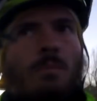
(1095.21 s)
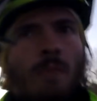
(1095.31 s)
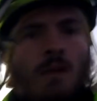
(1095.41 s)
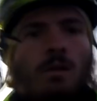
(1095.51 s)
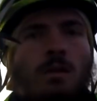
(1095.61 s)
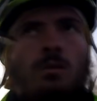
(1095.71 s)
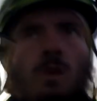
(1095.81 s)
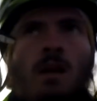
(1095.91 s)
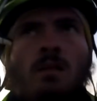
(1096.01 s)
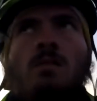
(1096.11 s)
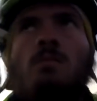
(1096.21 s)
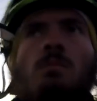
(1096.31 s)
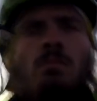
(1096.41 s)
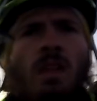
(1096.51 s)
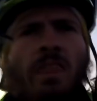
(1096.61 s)
Maralua,
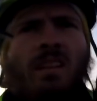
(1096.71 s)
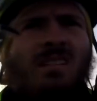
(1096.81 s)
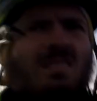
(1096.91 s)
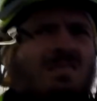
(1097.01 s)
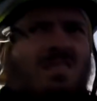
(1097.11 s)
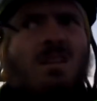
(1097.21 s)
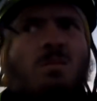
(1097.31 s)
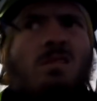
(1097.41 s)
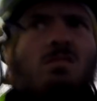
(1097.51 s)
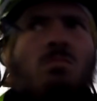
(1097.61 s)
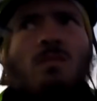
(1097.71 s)
I think is the name of it.